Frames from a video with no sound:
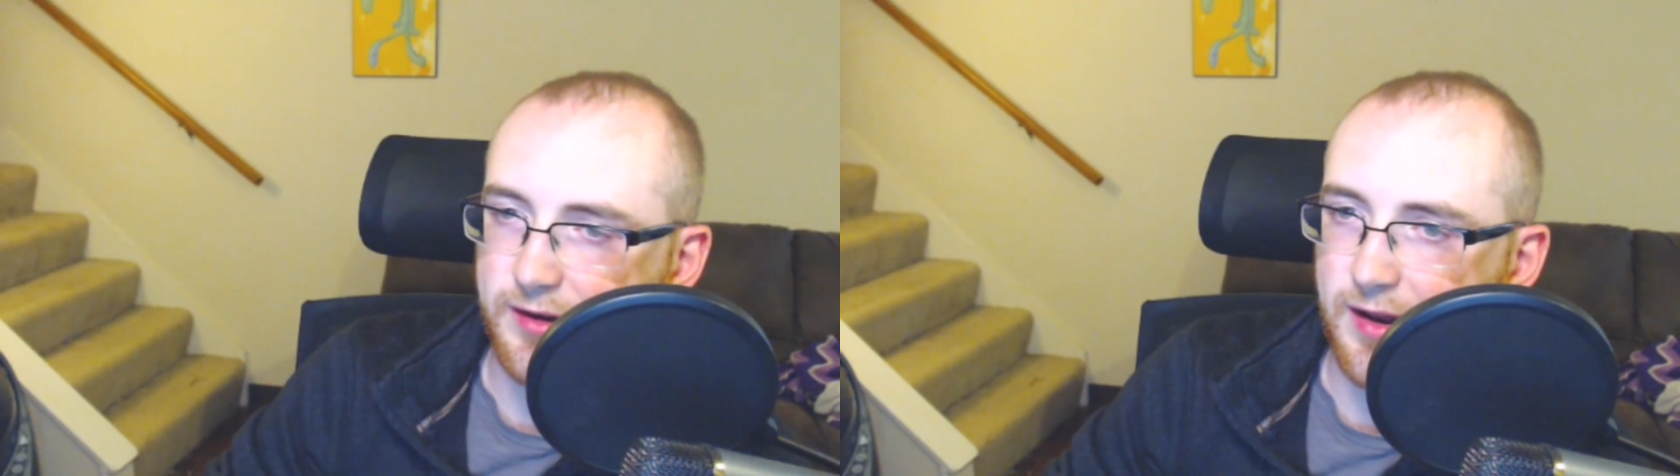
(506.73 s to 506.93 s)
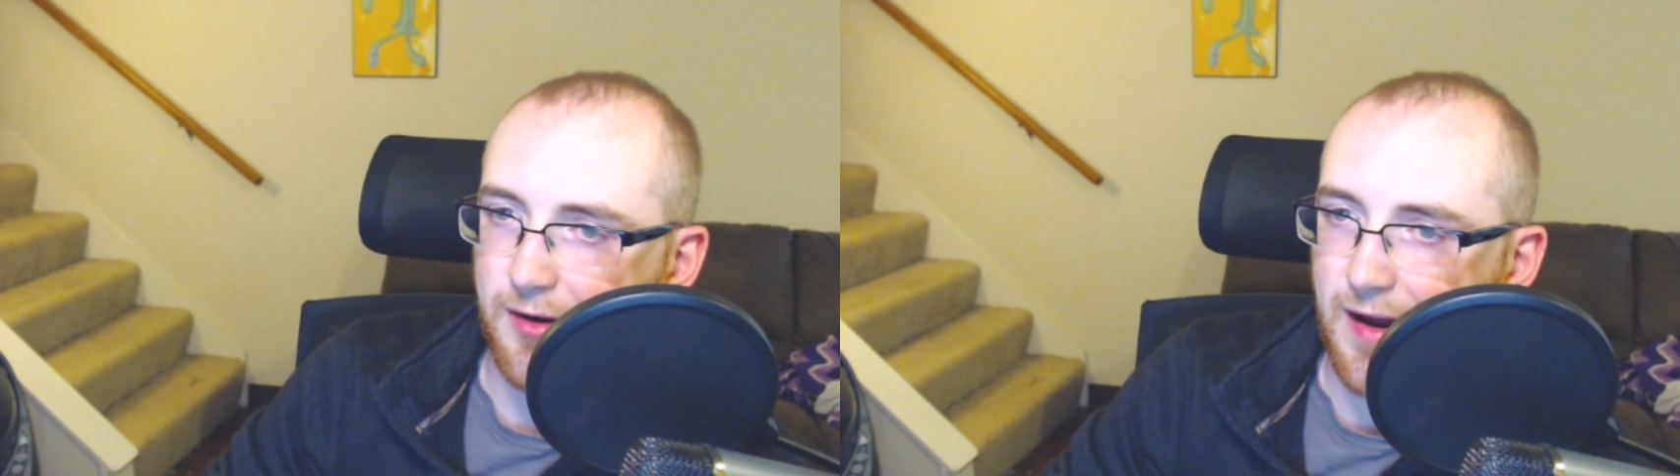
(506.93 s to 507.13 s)

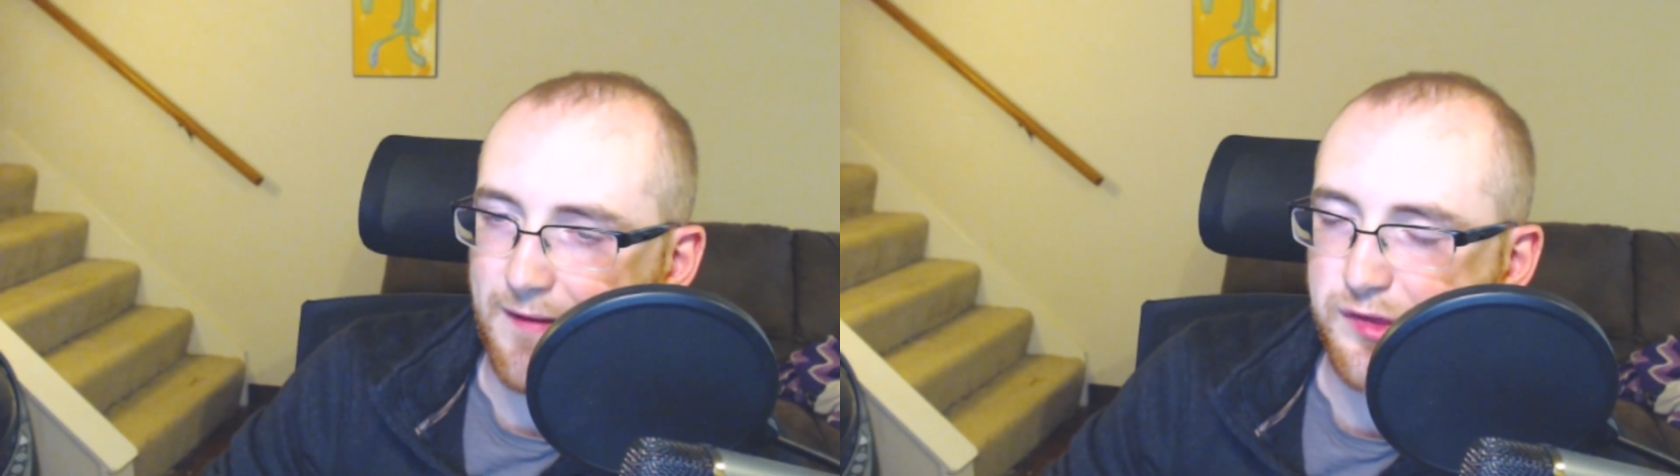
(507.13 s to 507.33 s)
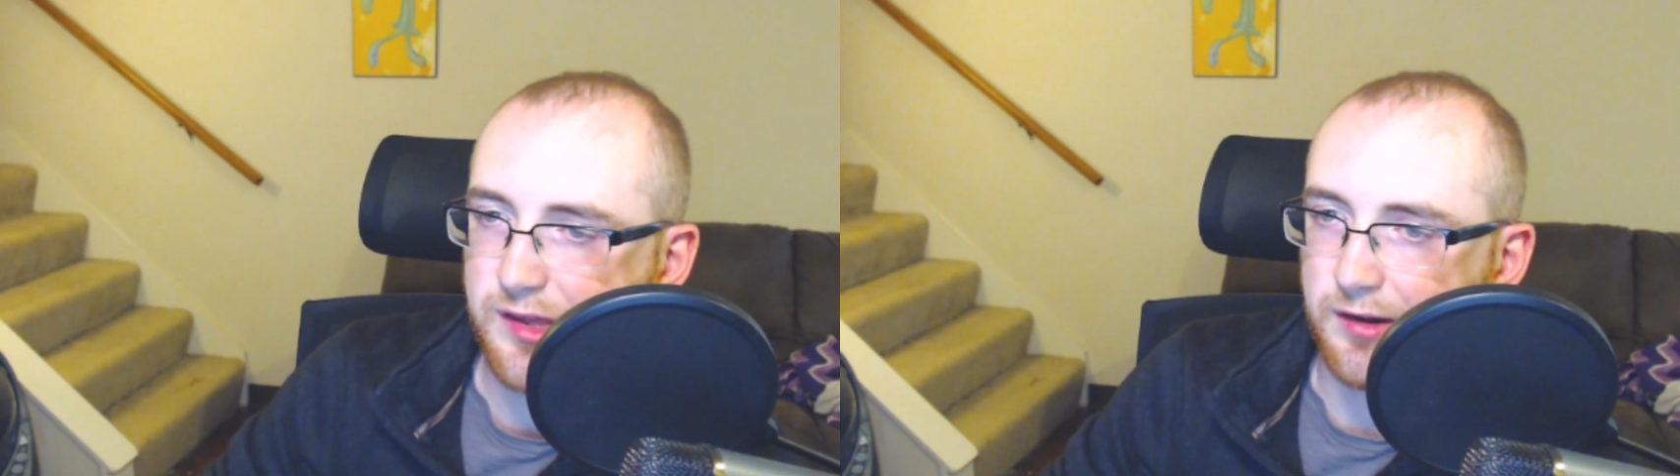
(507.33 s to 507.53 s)
Now,
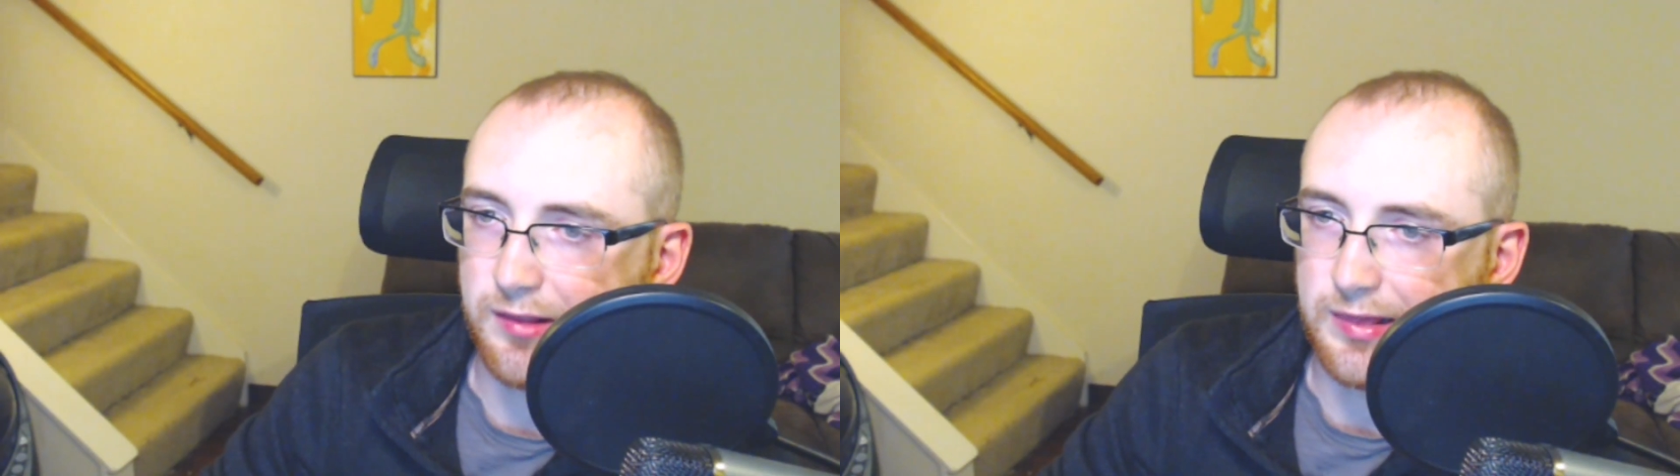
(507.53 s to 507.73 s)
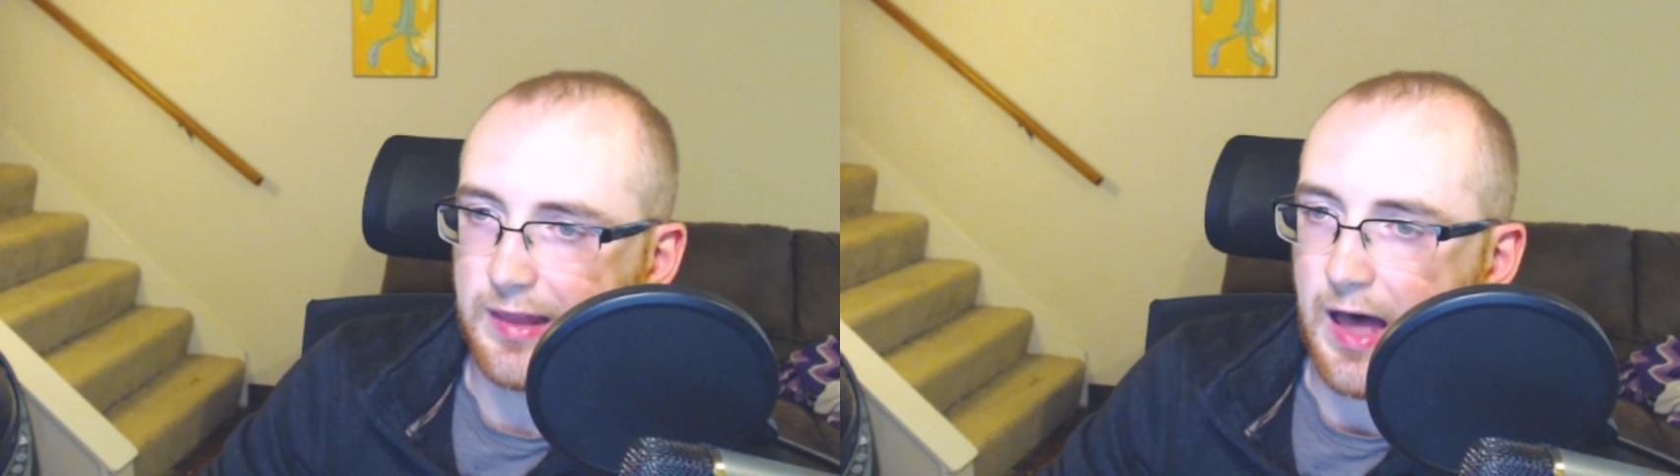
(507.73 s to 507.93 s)
I've seen a
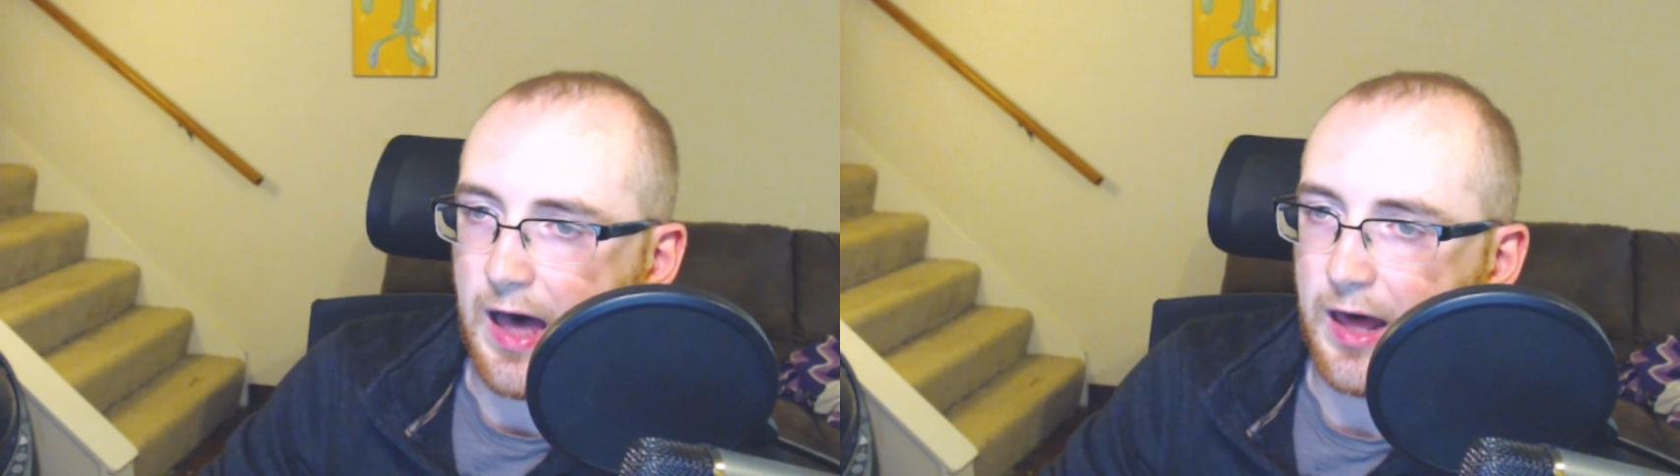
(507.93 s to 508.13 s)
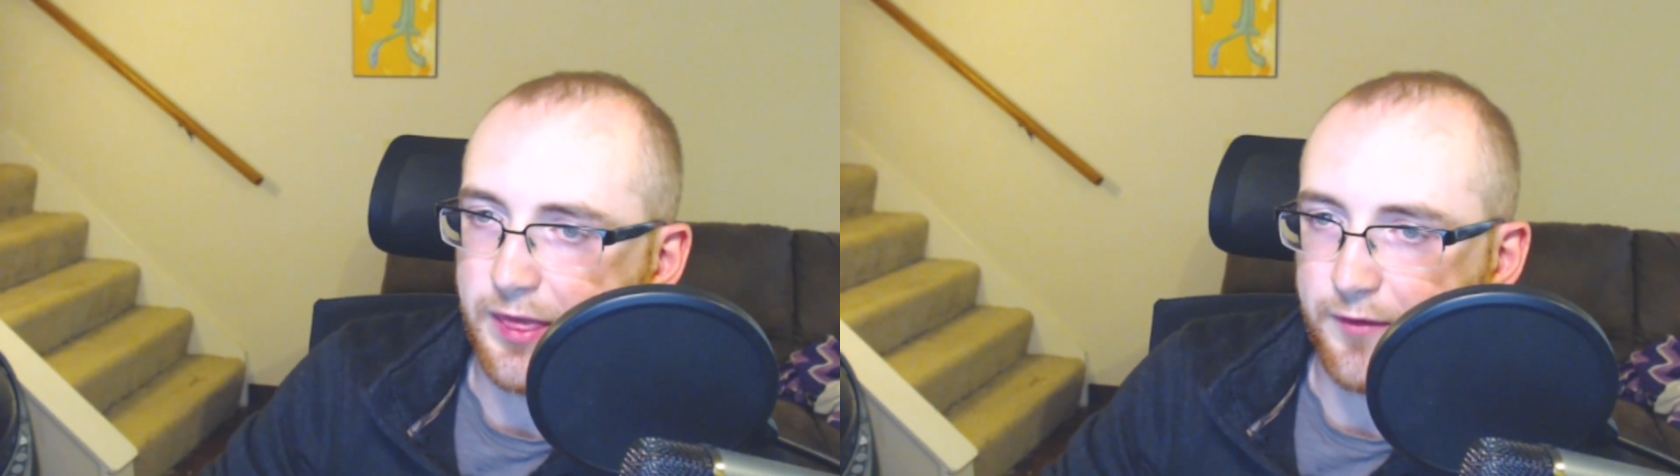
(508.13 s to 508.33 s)

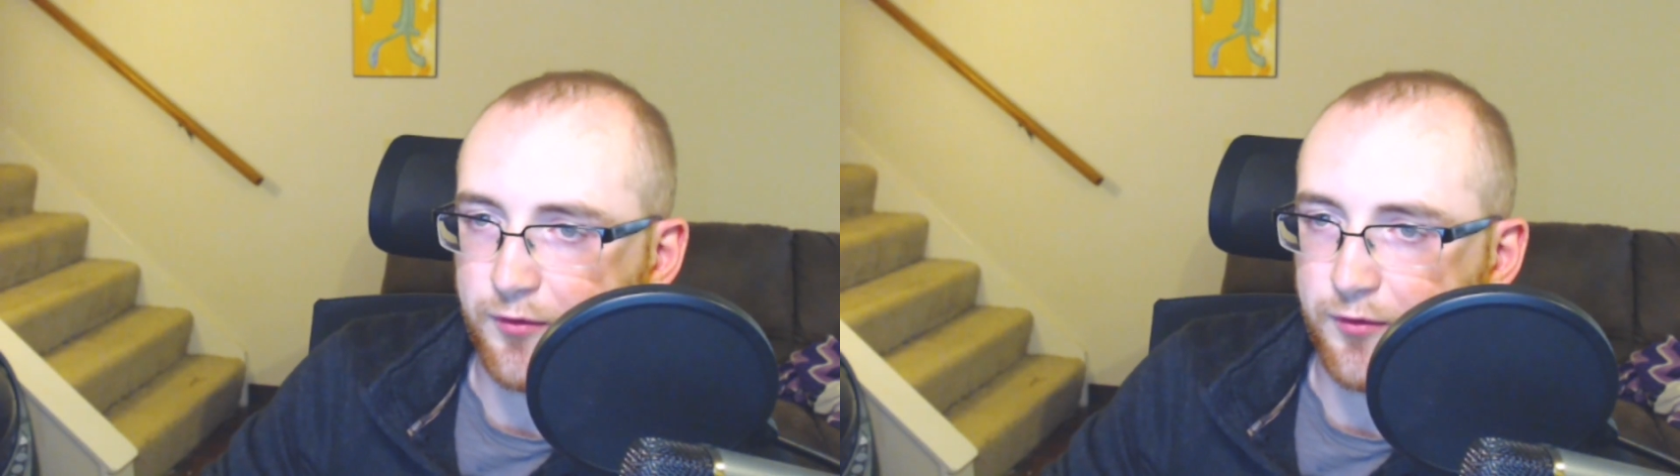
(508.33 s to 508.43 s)
lot of